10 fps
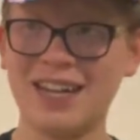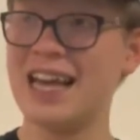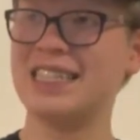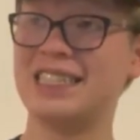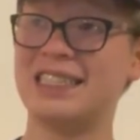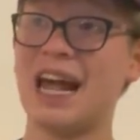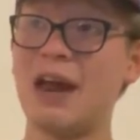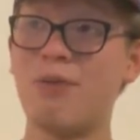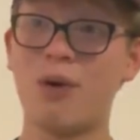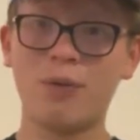today is the
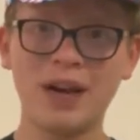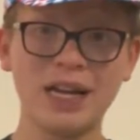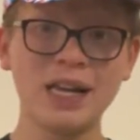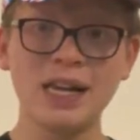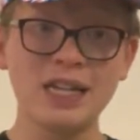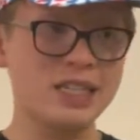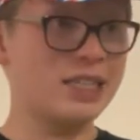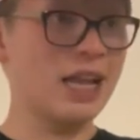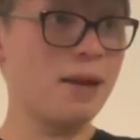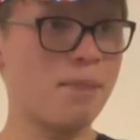day where we
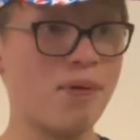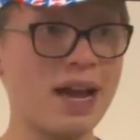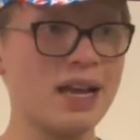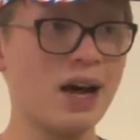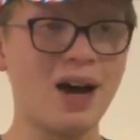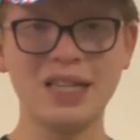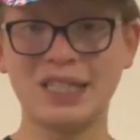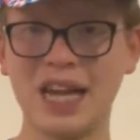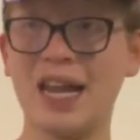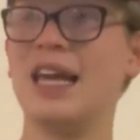celebrate
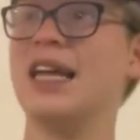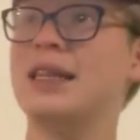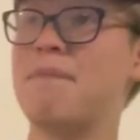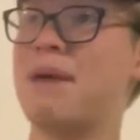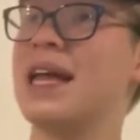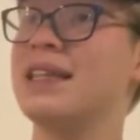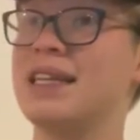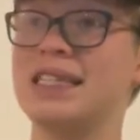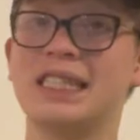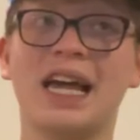us getting
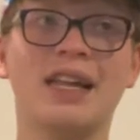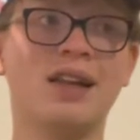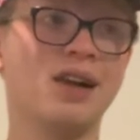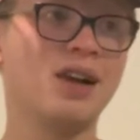independence. And